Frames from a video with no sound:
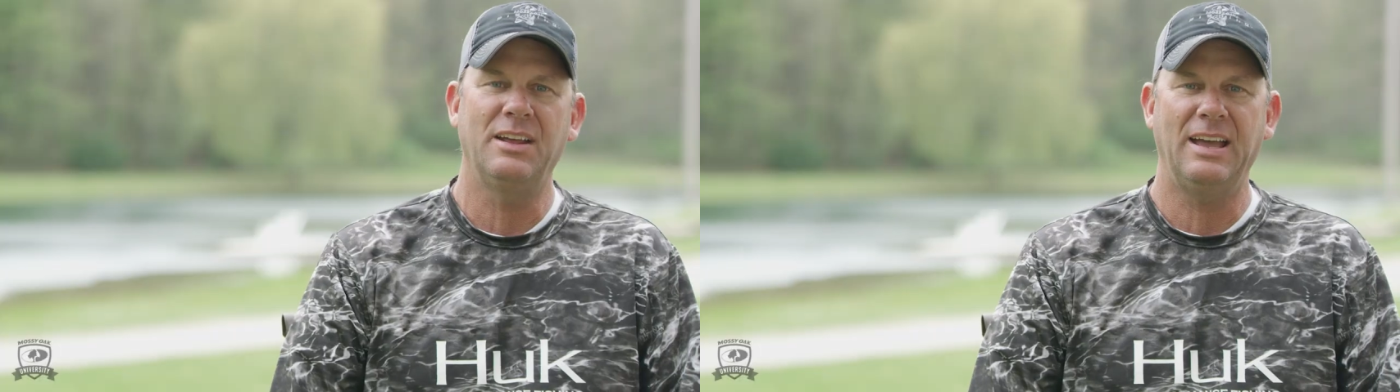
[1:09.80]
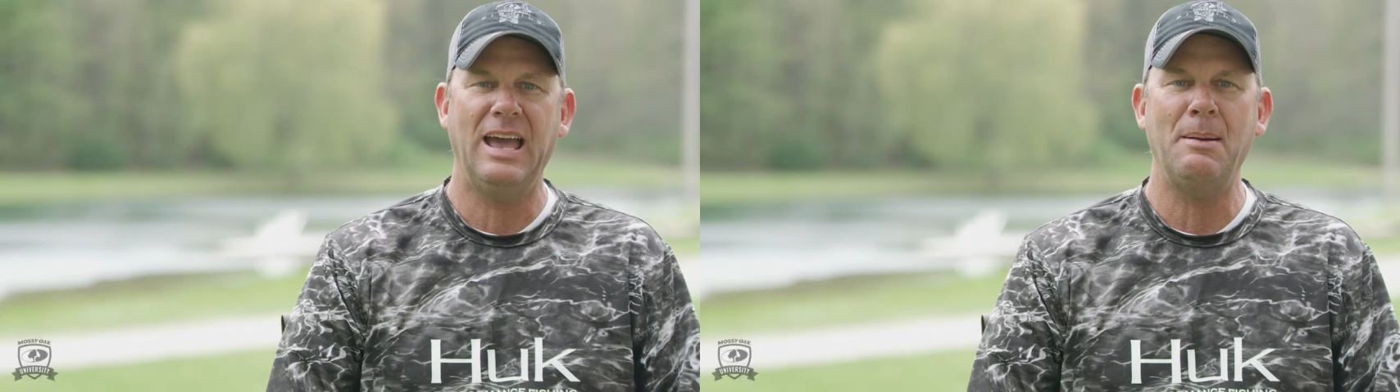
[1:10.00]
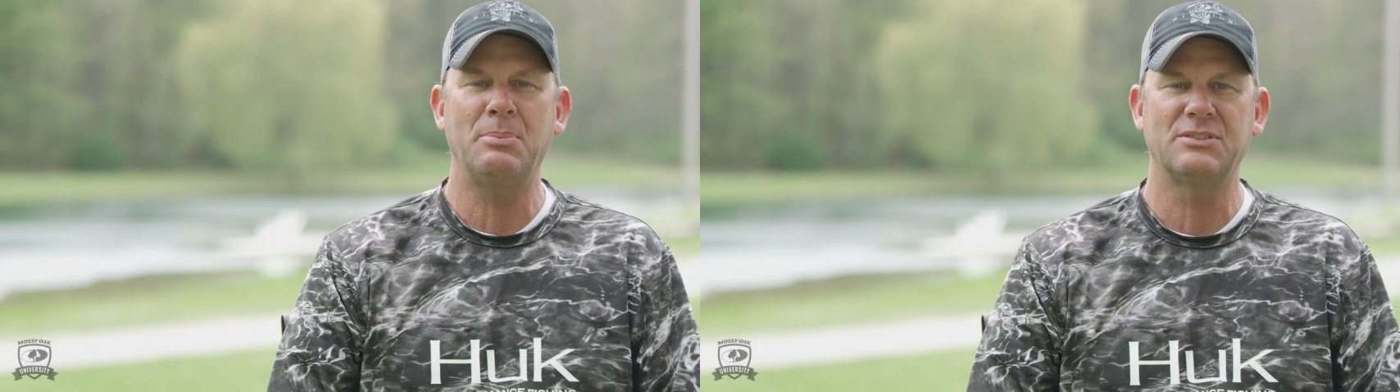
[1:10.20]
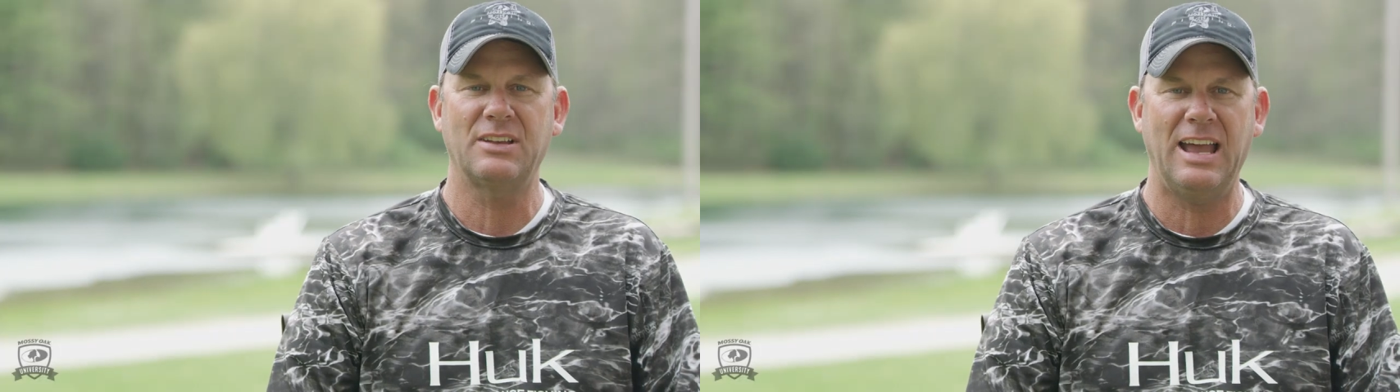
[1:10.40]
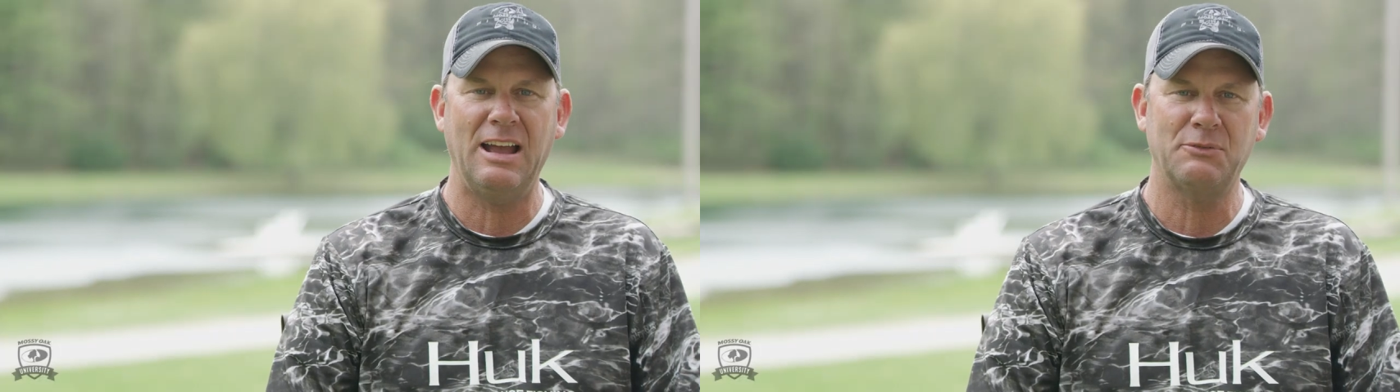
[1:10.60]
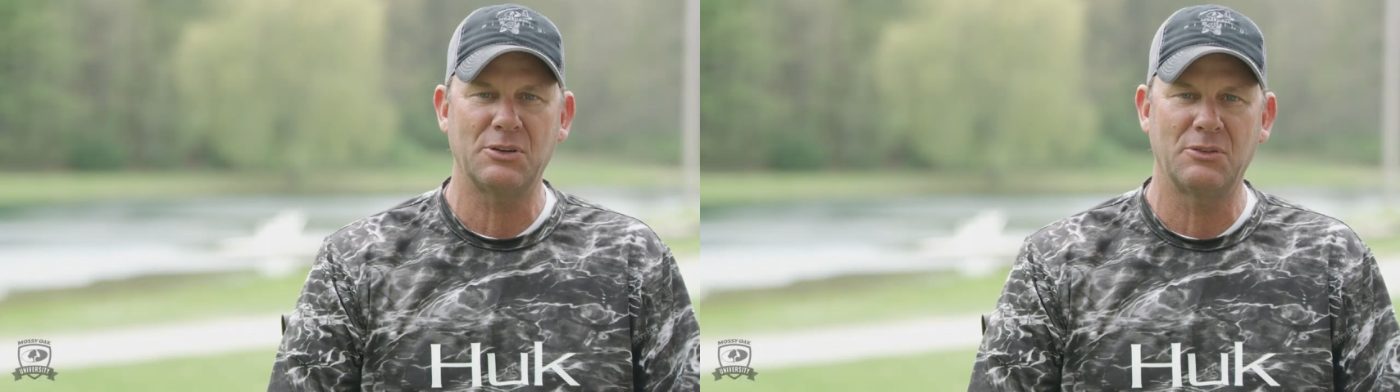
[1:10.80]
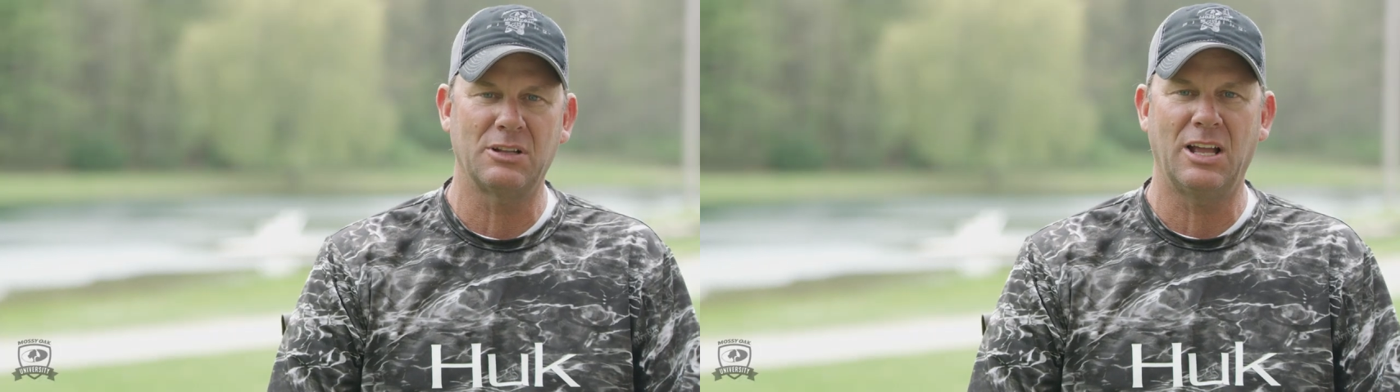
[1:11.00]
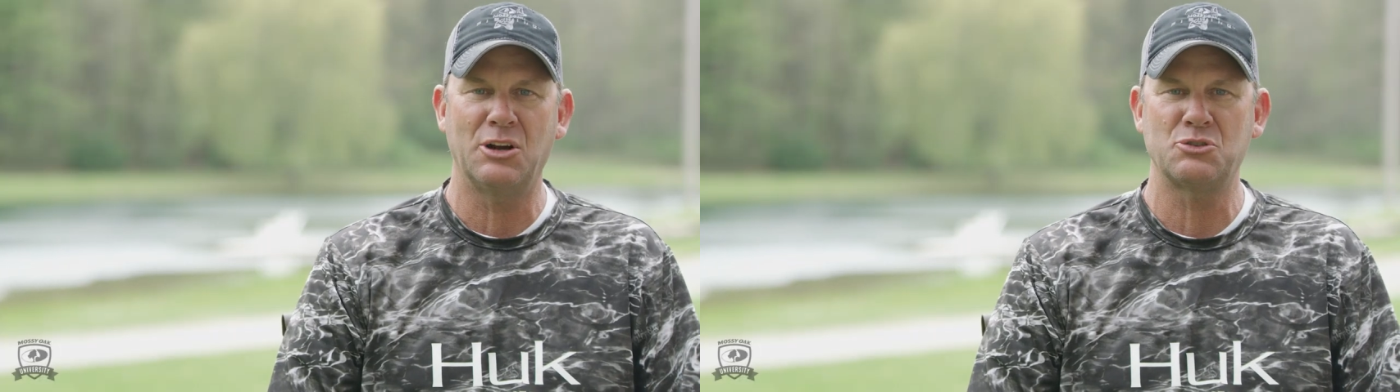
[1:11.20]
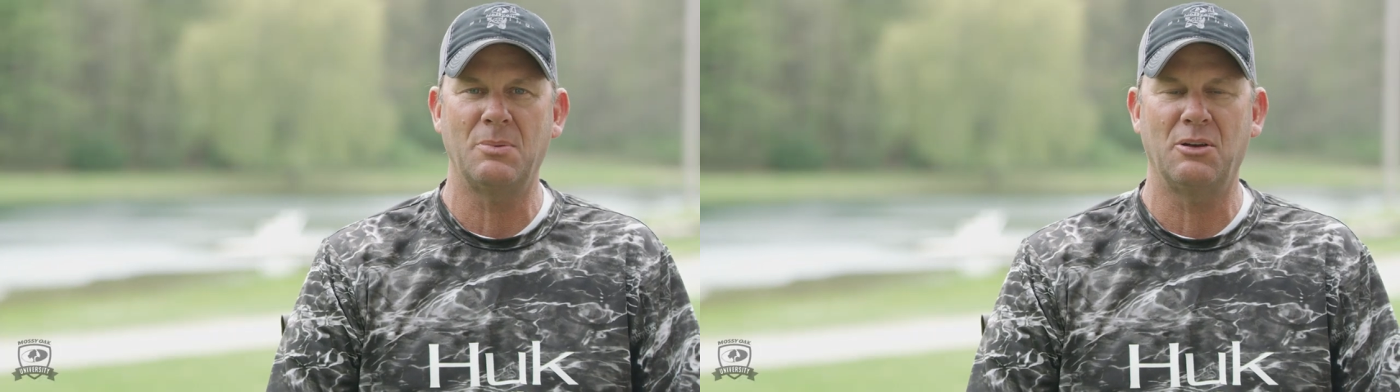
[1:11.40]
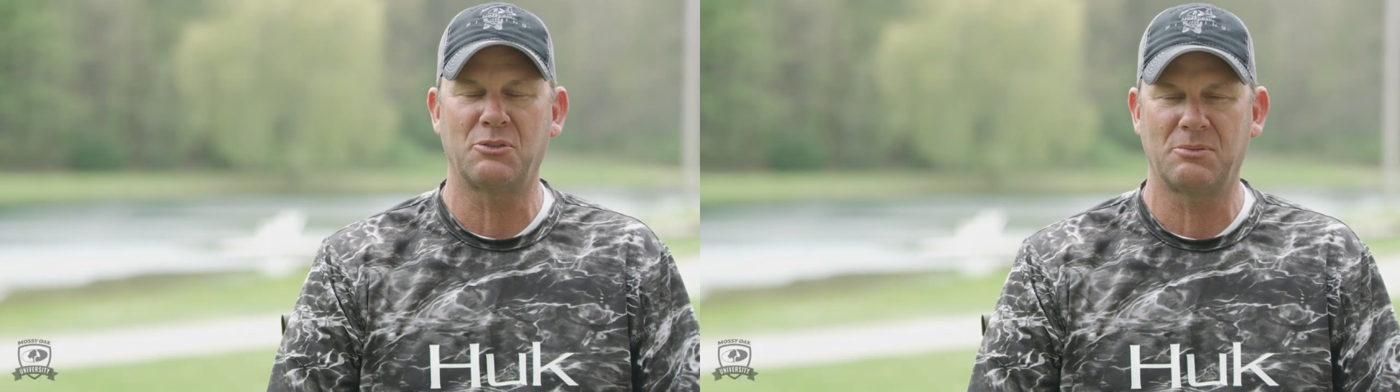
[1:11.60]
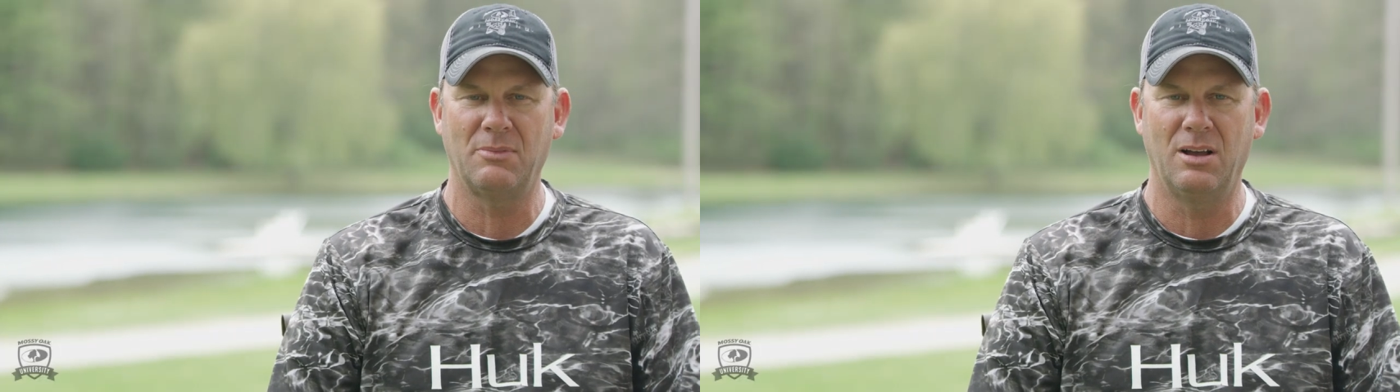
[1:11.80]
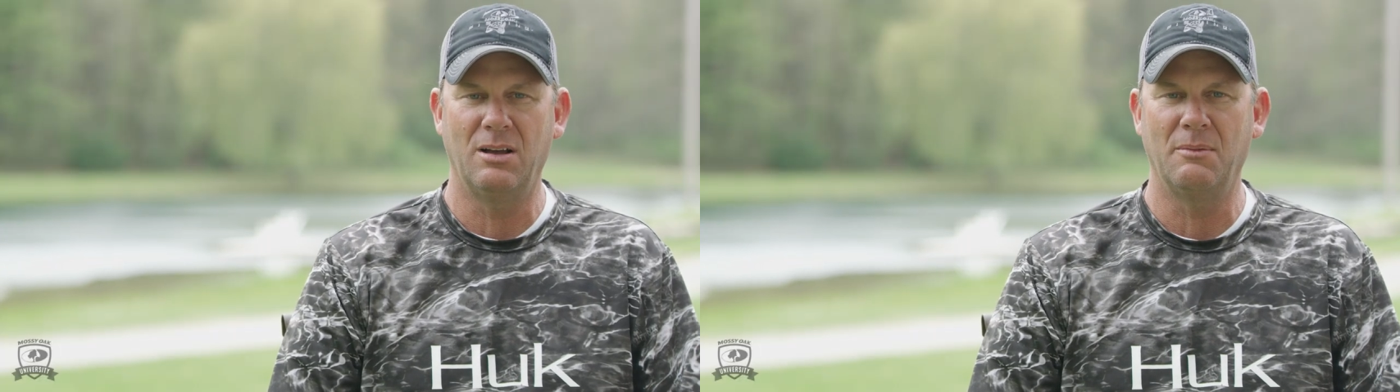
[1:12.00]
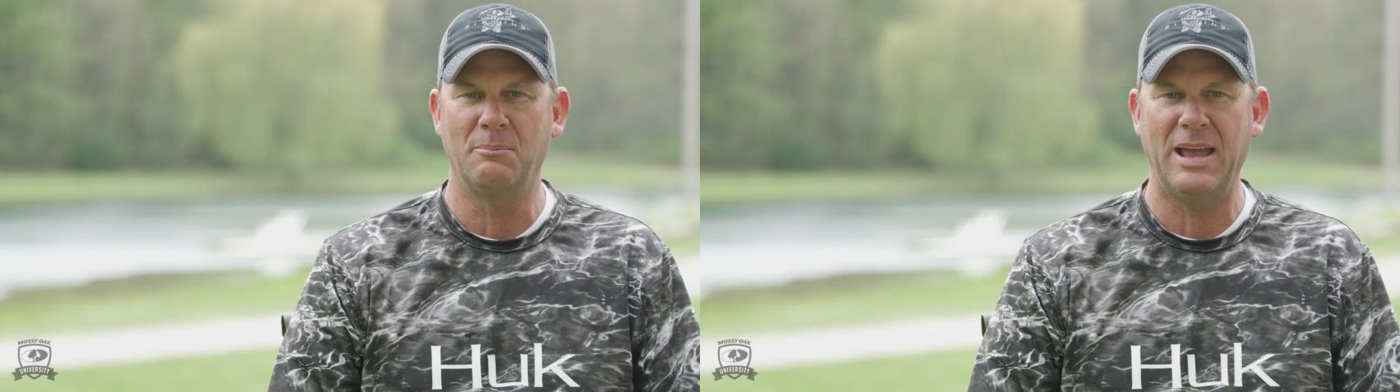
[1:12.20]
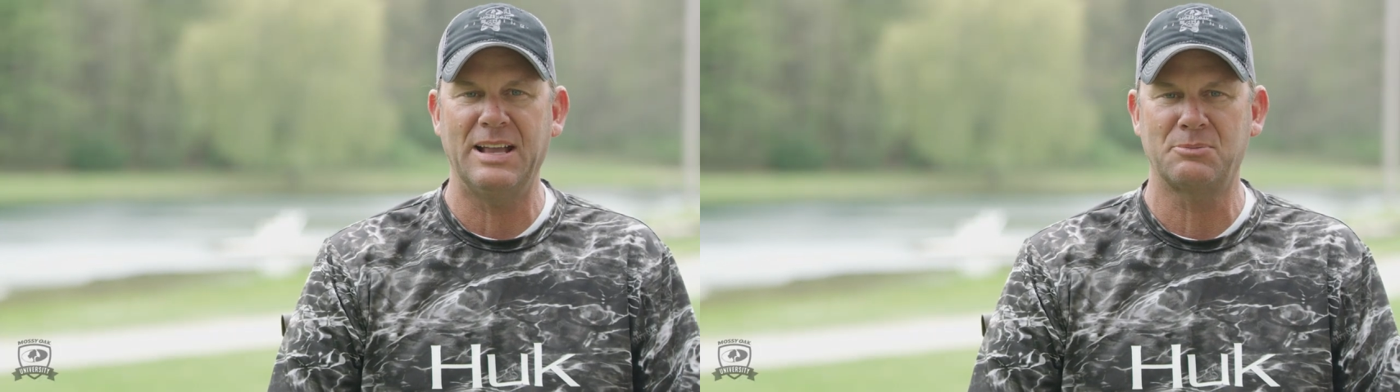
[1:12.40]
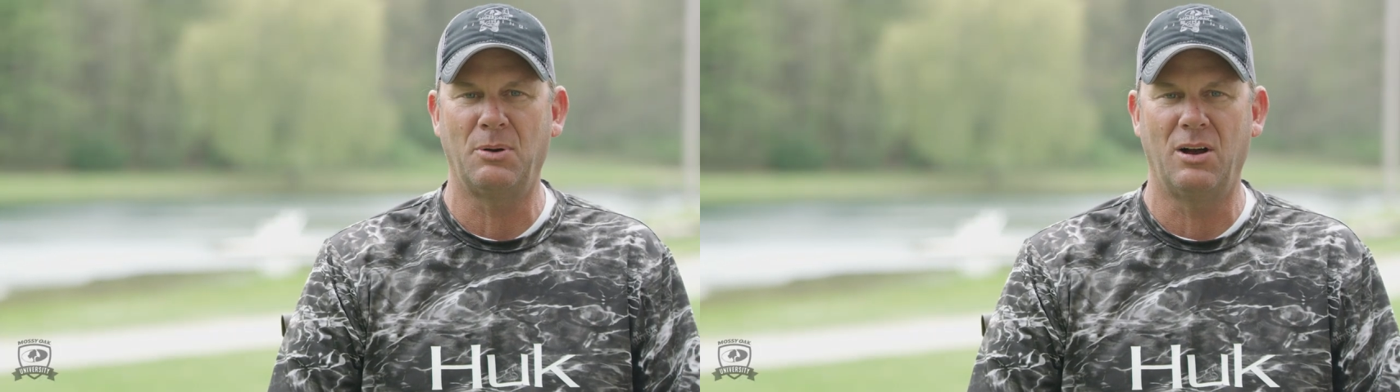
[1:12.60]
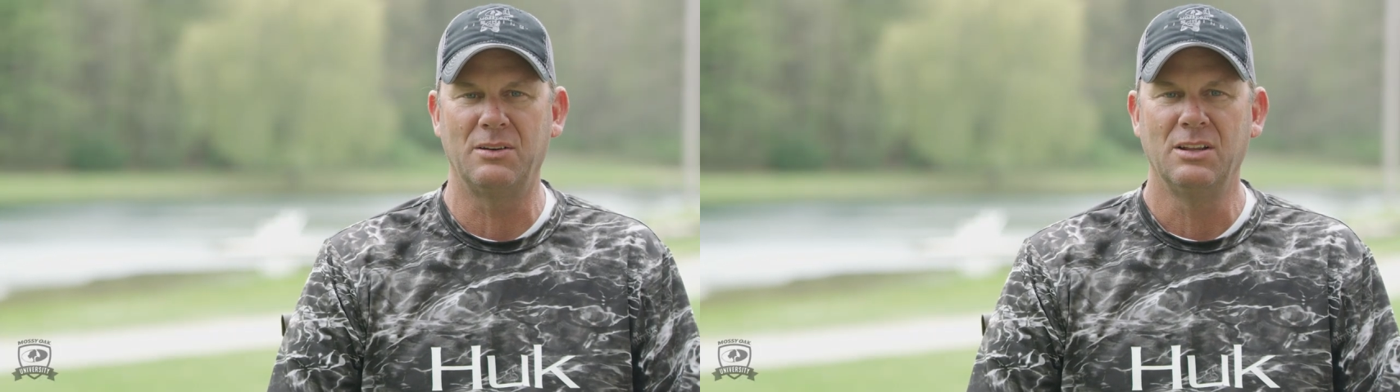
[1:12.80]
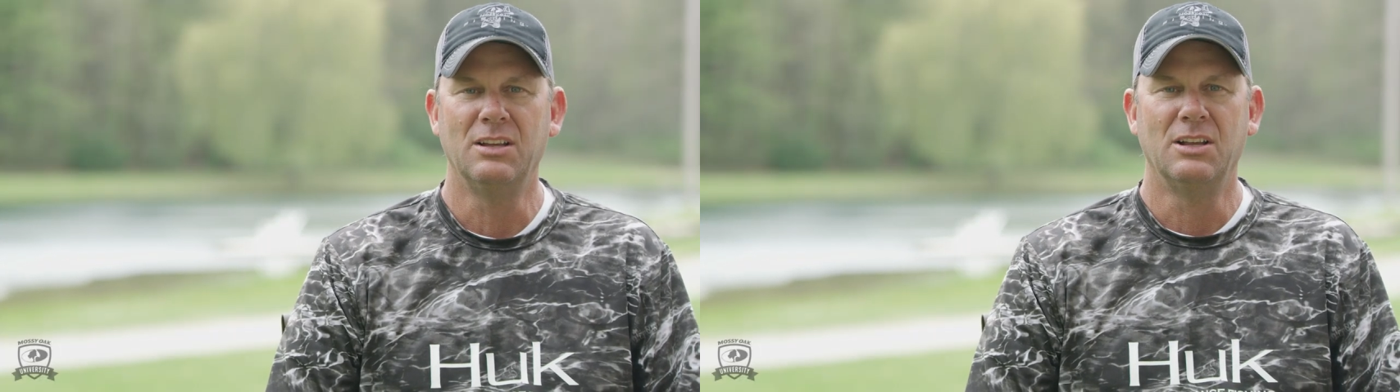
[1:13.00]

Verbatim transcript: happens after the largemouth bass spawn.